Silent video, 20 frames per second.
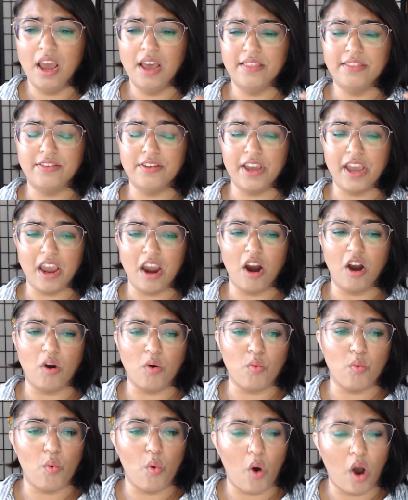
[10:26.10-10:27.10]
they are
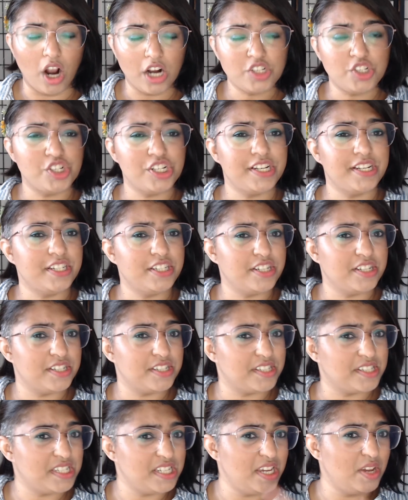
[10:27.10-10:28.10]
watching to
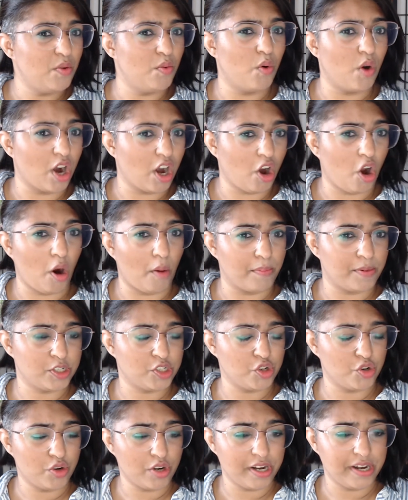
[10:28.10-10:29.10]
see what
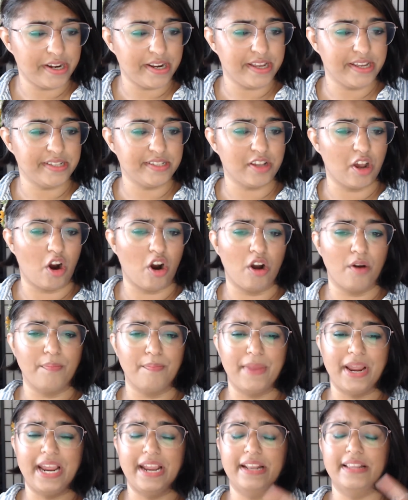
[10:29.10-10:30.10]
opportunities are
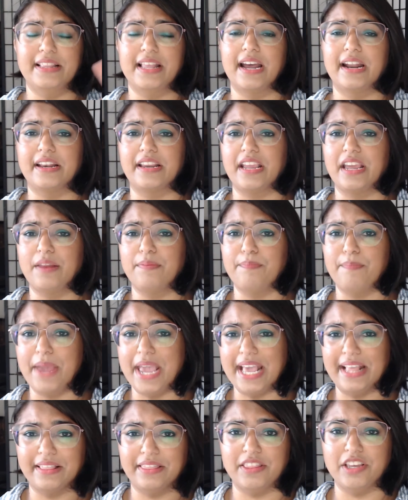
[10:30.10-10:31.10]
made that can
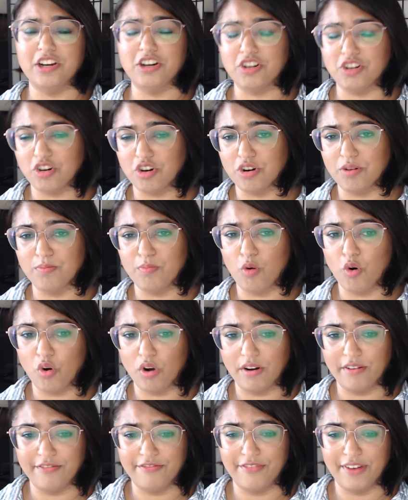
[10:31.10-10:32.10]
make their turn more
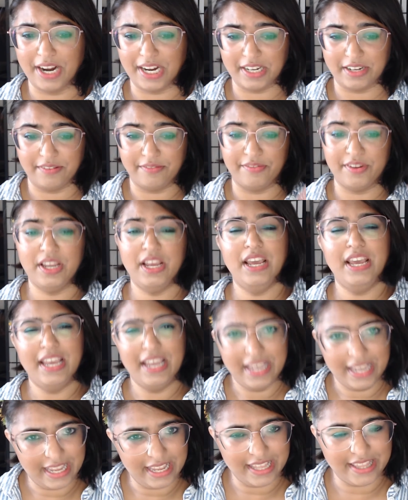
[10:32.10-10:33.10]
effective,
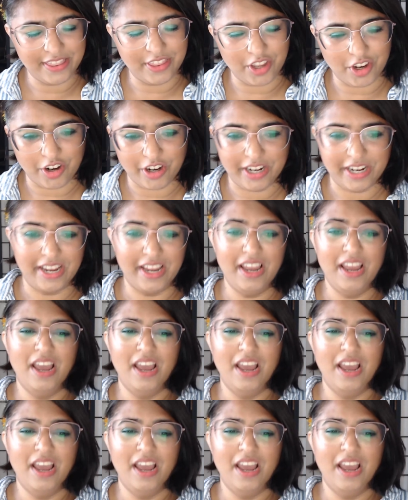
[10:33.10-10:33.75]
in theory.